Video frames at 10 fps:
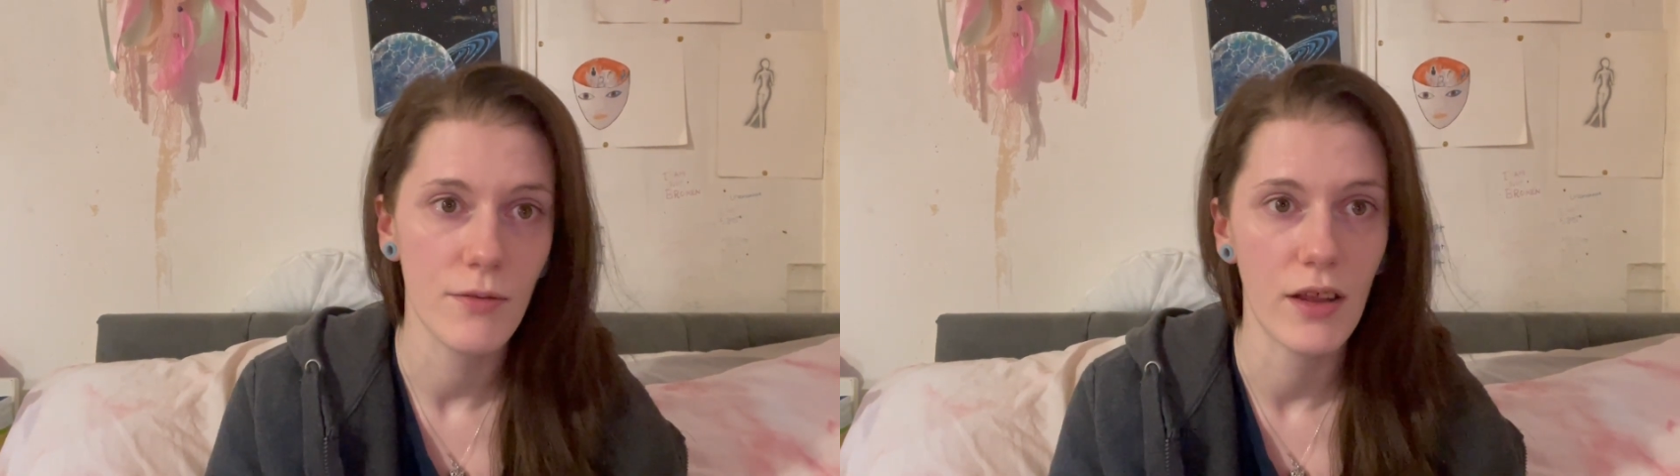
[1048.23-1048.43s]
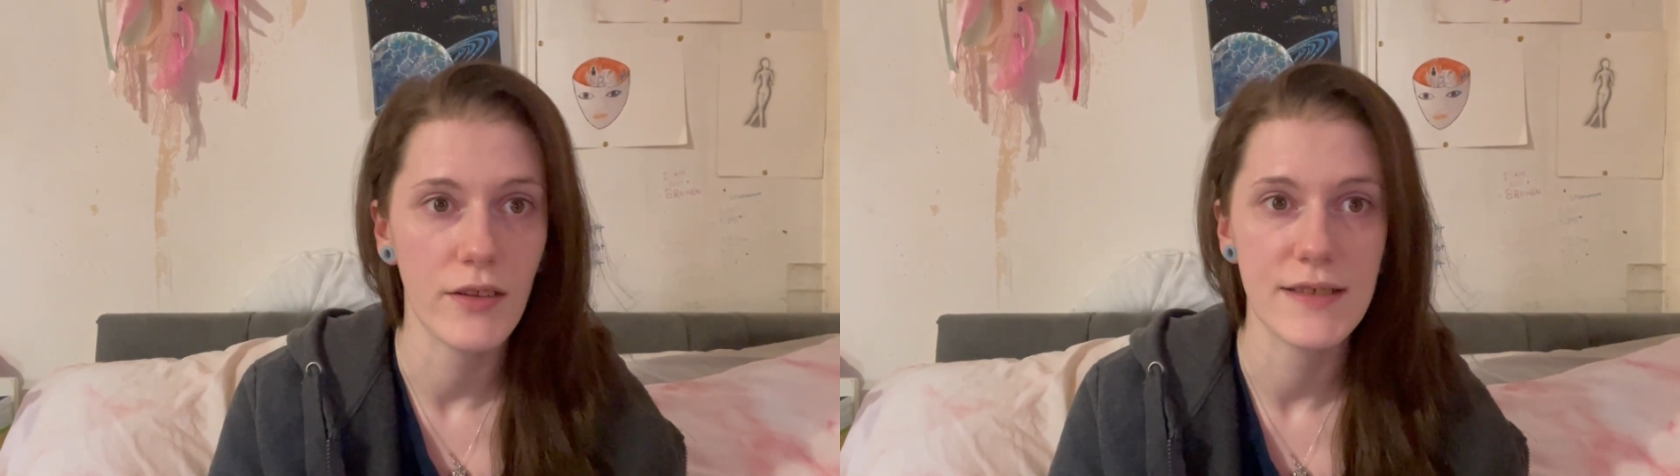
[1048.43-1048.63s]

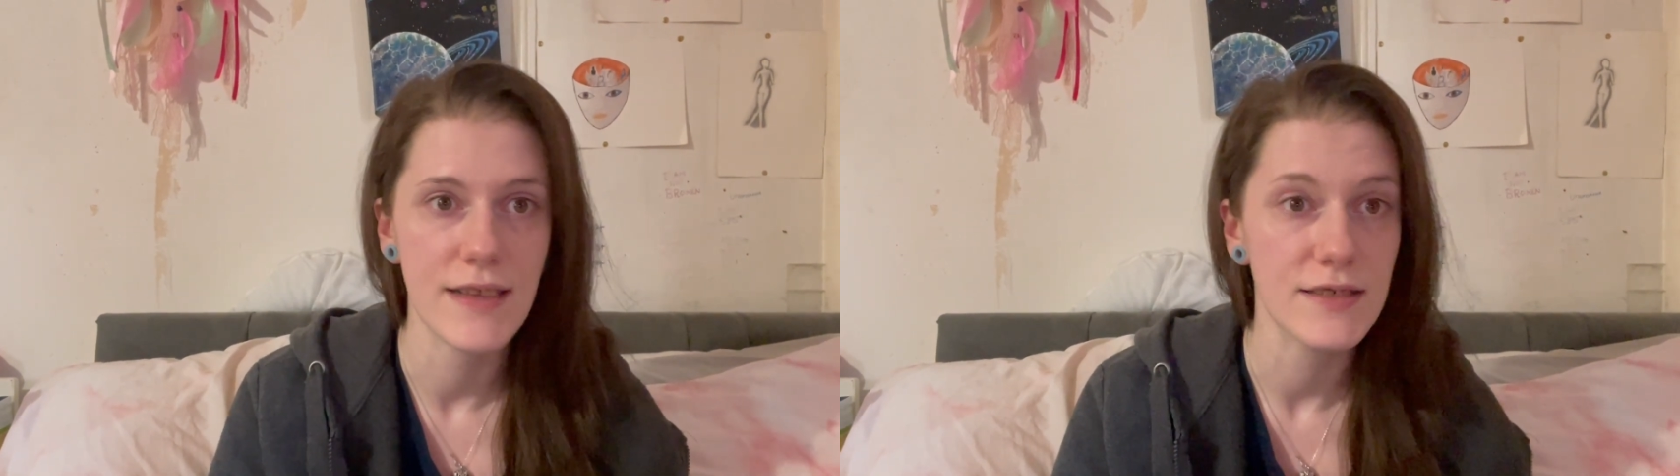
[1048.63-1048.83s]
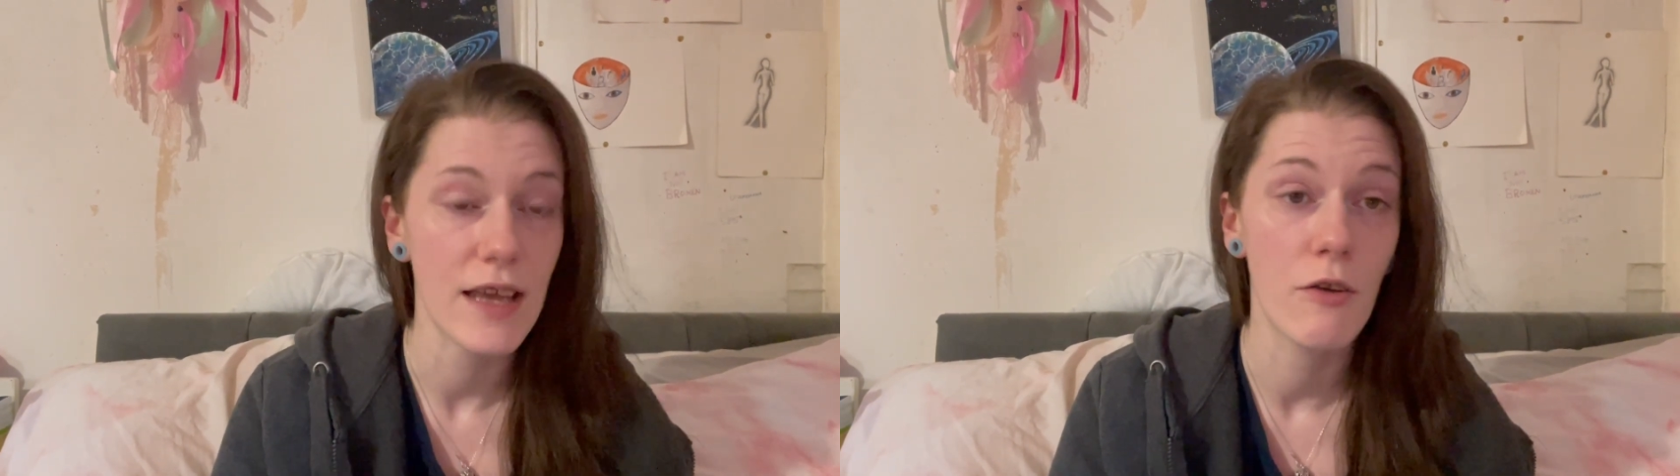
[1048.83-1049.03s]
at least
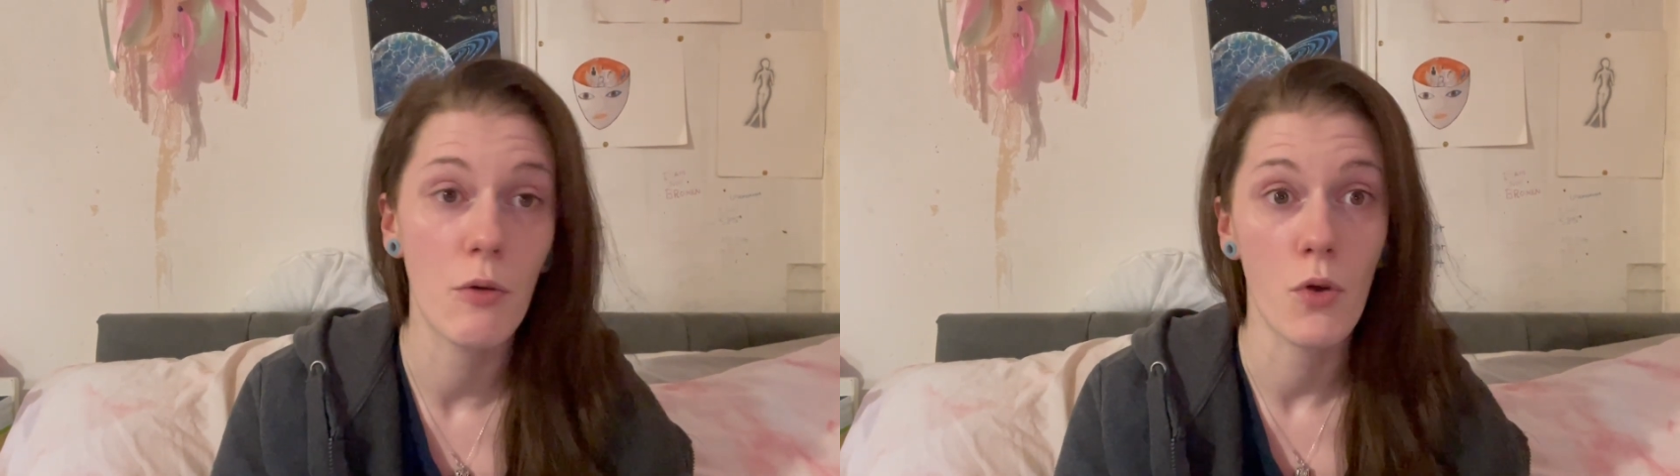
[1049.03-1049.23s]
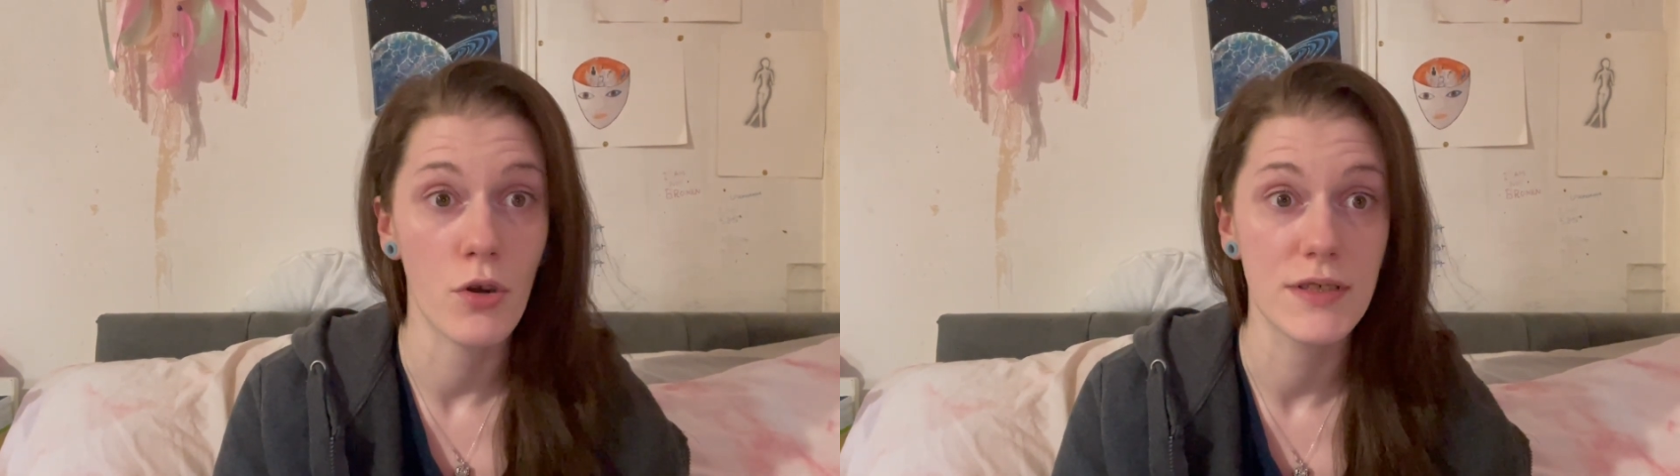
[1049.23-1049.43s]
that's how it
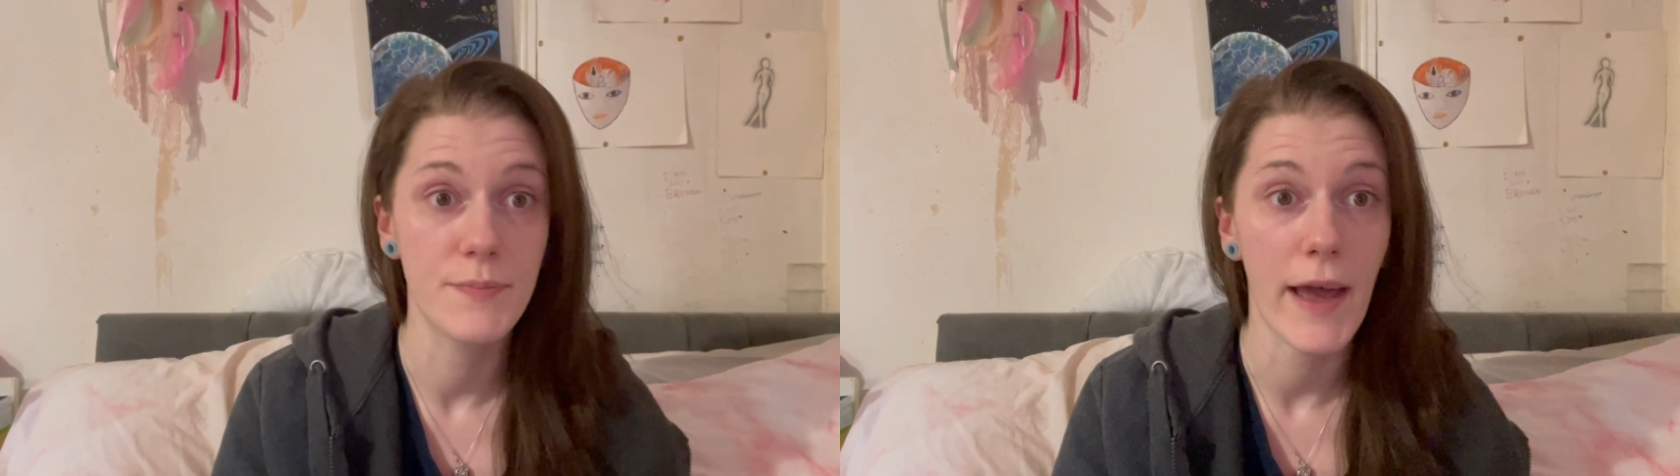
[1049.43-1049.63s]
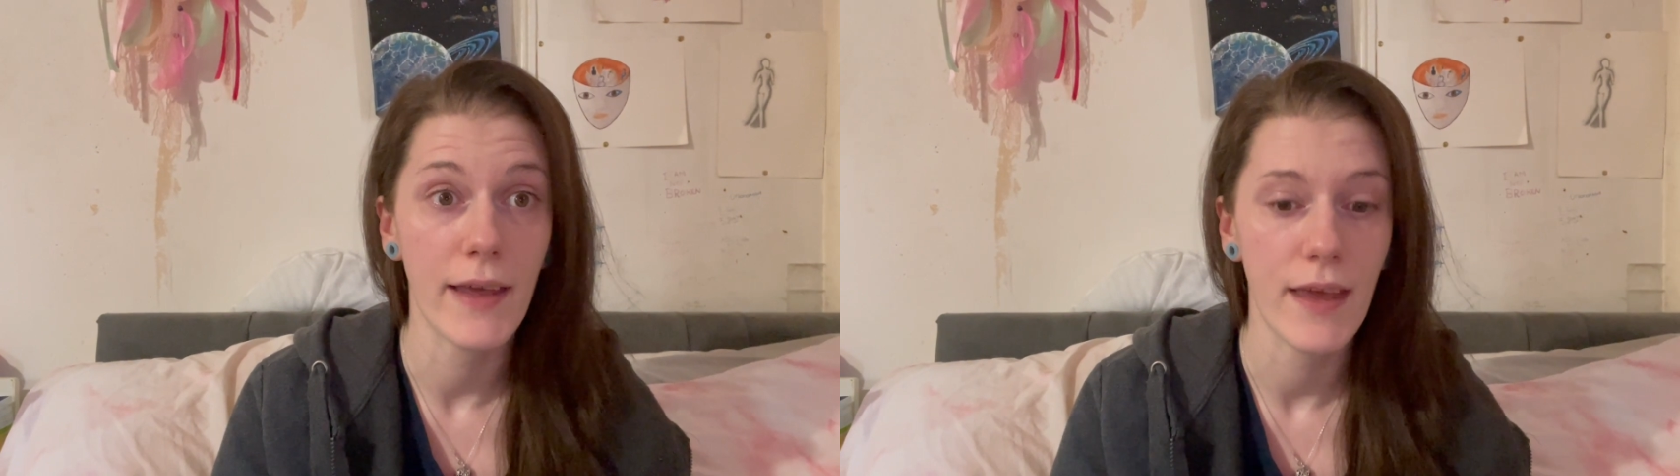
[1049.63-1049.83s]
was
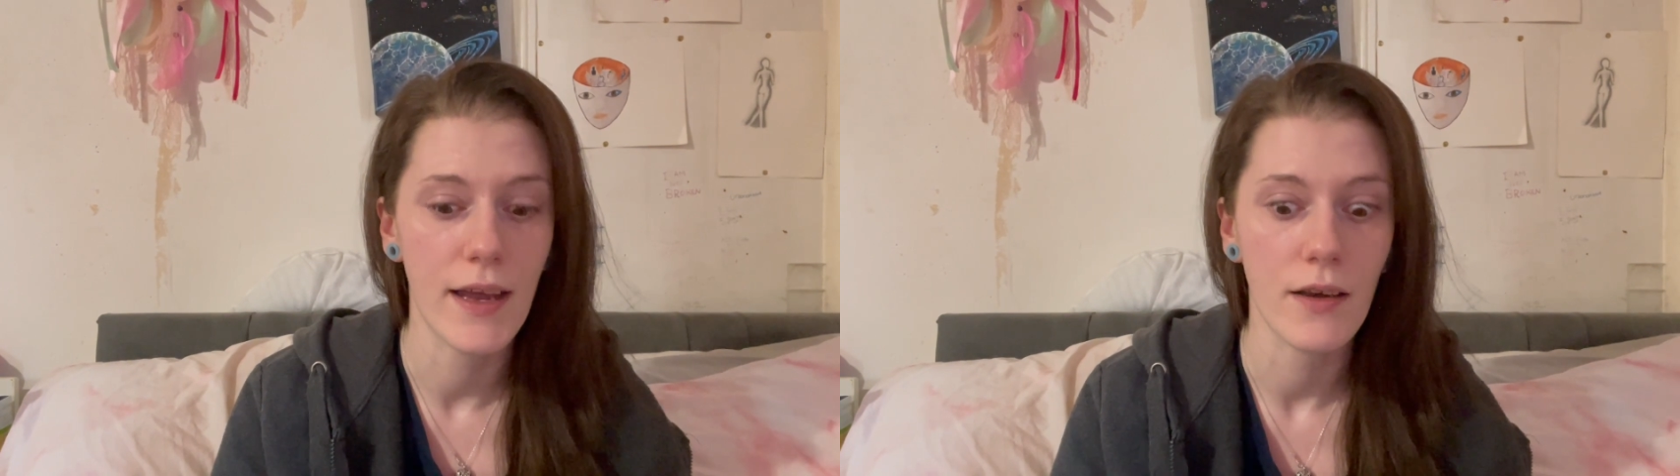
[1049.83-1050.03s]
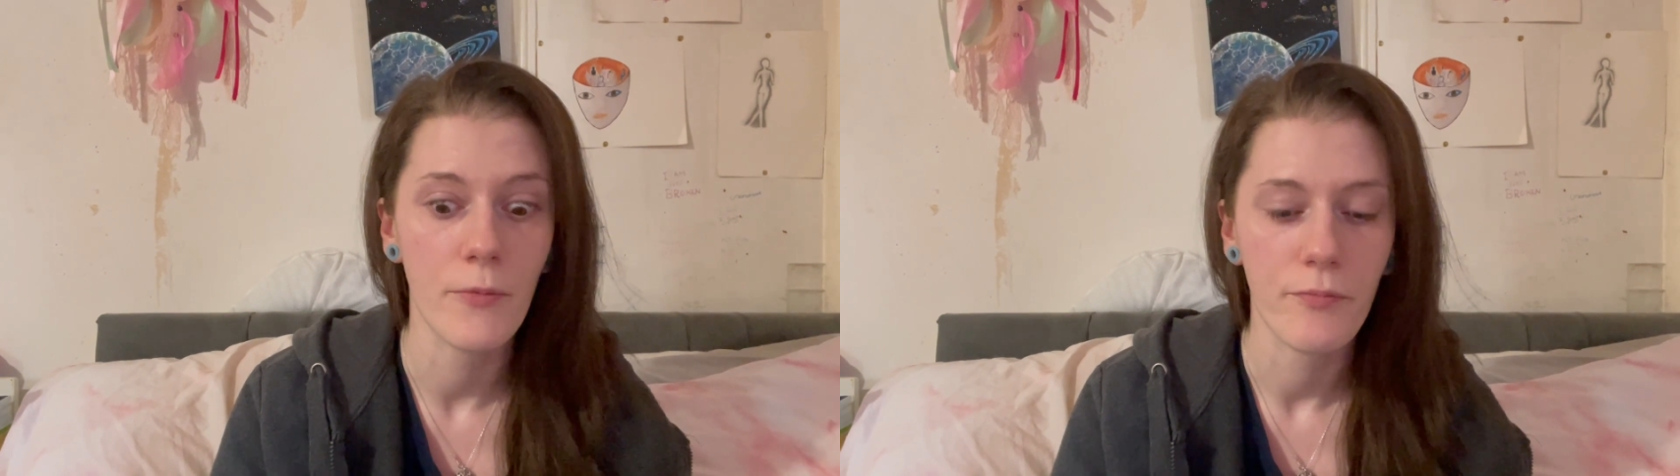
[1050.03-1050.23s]
back
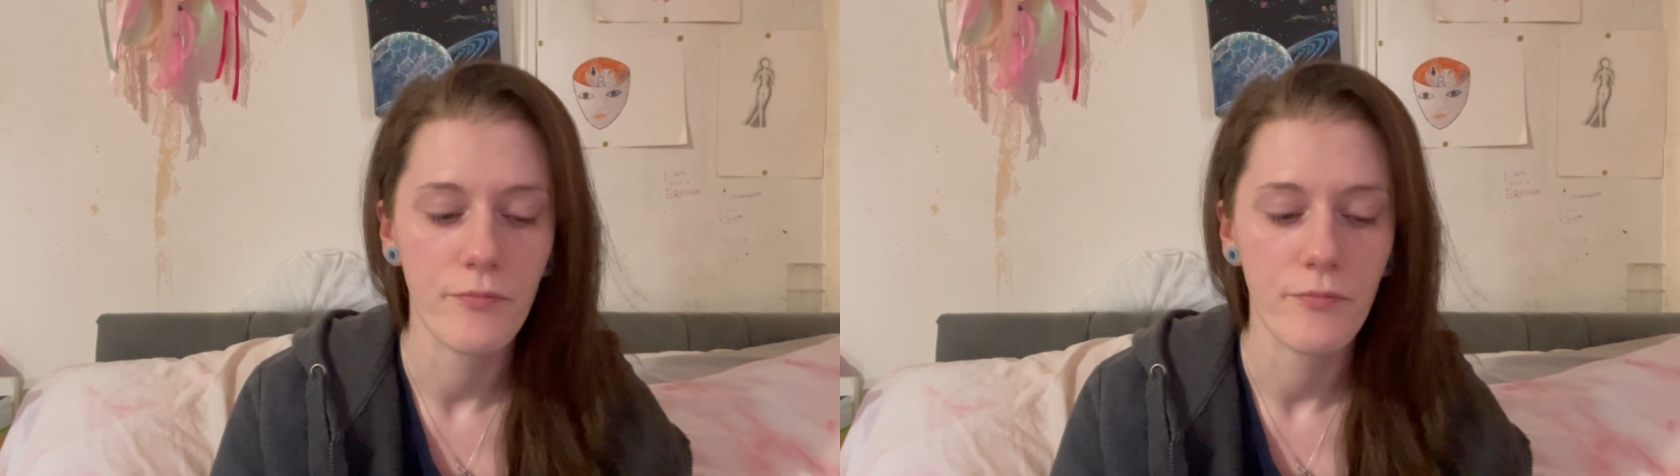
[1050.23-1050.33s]
then.